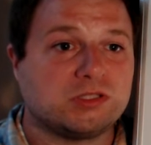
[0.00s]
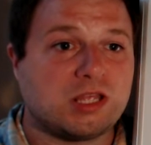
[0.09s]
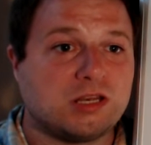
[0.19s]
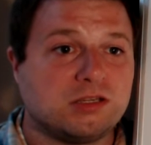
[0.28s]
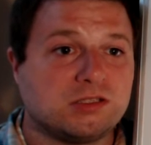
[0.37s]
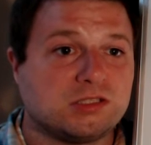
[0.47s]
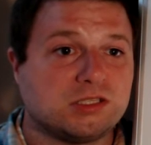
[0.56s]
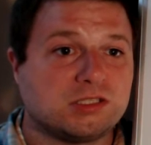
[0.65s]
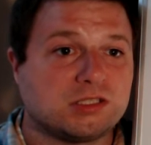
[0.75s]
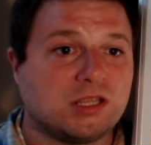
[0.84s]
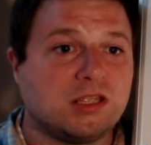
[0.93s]
That is to
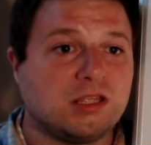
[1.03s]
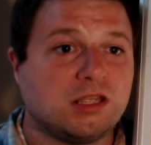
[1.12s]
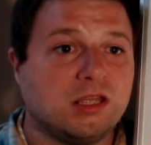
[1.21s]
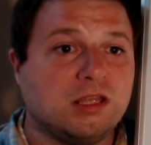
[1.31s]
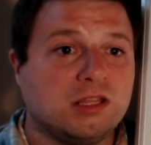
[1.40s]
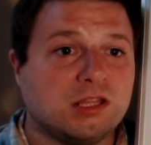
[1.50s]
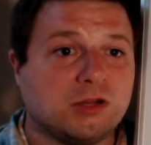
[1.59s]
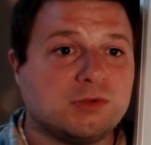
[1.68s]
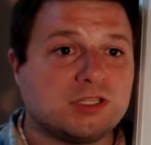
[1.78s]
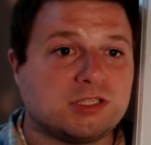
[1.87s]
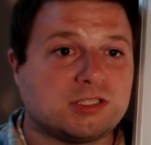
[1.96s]
say, there
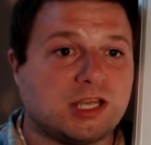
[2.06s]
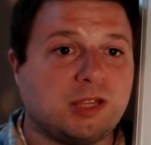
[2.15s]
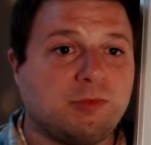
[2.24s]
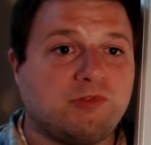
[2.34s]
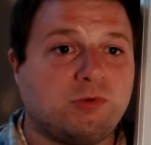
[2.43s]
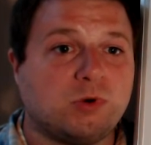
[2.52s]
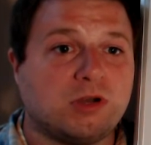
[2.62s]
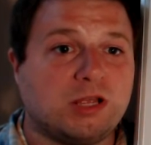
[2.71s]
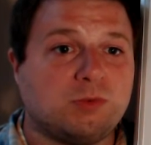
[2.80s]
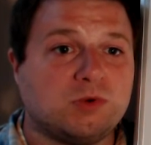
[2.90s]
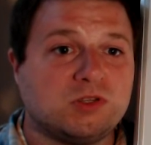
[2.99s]
was a time before
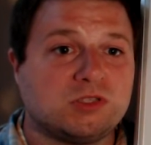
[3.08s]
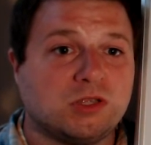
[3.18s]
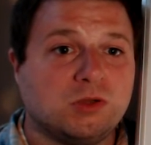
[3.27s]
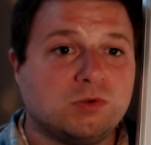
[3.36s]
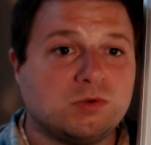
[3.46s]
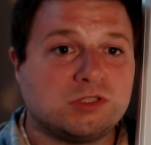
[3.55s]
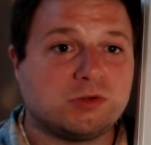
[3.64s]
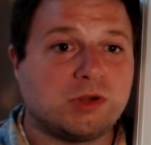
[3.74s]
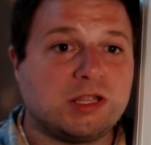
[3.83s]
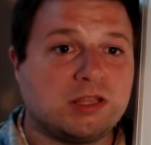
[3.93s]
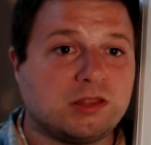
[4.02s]
Edwards was a
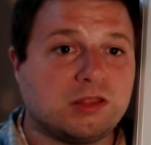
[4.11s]
great